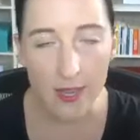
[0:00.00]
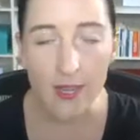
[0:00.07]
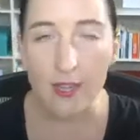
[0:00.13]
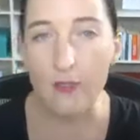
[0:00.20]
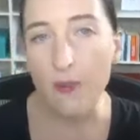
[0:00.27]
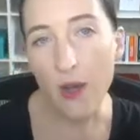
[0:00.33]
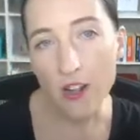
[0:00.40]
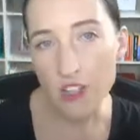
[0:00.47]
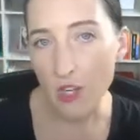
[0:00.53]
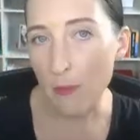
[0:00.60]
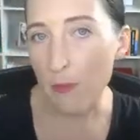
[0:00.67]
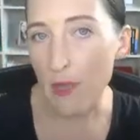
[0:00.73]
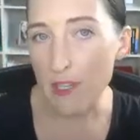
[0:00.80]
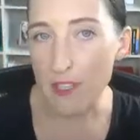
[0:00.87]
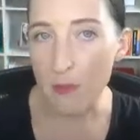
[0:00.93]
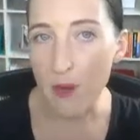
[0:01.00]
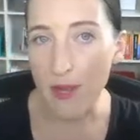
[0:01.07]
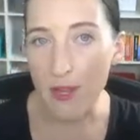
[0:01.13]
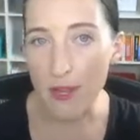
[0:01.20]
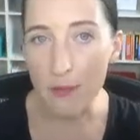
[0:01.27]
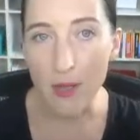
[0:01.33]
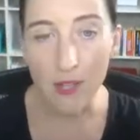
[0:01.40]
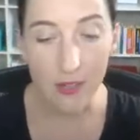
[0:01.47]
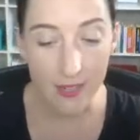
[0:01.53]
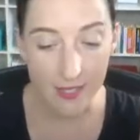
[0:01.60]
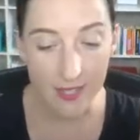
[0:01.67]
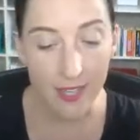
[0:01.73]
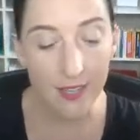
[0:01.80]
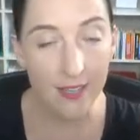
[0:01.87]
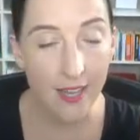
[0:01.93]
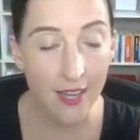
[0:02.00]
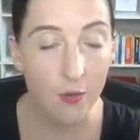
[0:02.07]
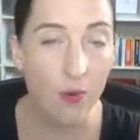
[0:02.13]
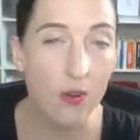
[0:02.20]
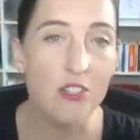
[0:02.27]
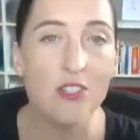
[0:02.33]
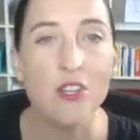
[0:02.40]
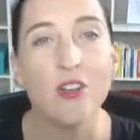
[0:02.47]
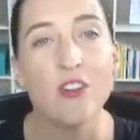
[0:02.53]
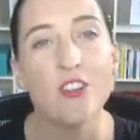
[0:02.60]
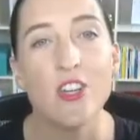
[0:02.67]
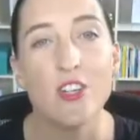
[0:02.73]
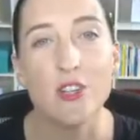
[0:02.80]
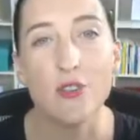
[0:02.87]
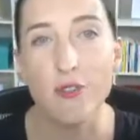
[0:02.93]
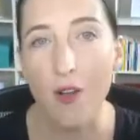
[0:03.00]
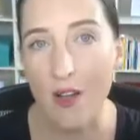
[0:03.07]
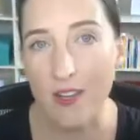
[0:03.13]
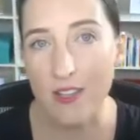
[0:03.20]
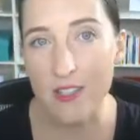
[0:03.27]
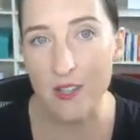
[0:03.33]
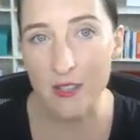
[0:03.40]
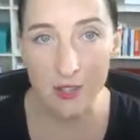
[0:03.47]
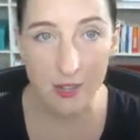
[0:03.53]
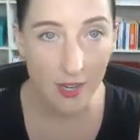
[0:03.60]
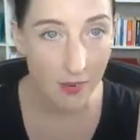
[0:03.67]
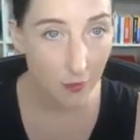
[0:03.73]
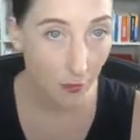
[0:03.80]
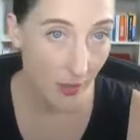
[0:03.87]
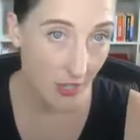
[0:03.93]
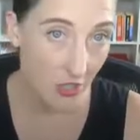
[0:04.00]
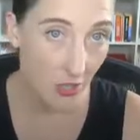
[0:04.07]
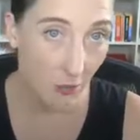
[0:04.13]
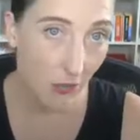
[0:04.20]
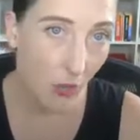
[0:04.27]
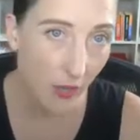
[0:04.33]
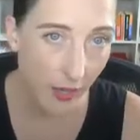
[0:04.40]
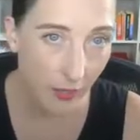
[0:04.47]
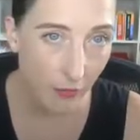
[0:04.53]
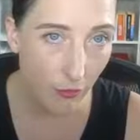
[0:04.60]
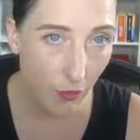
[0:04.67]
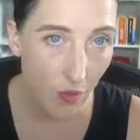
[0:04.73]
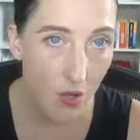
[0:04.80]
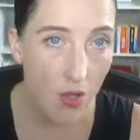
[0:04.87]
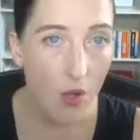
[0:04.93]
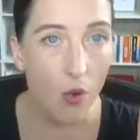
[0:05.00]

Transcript: If I jump into my email and I start keyword searching to find the information I'm looking for,